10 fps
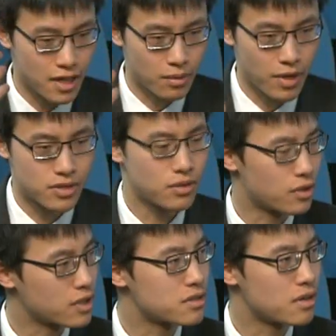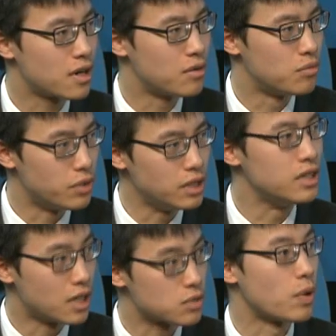that a Western orchestra
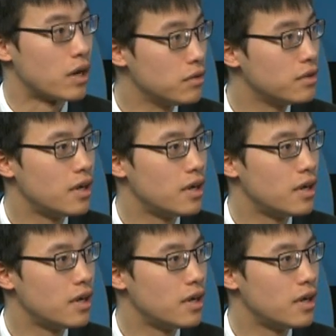really does well,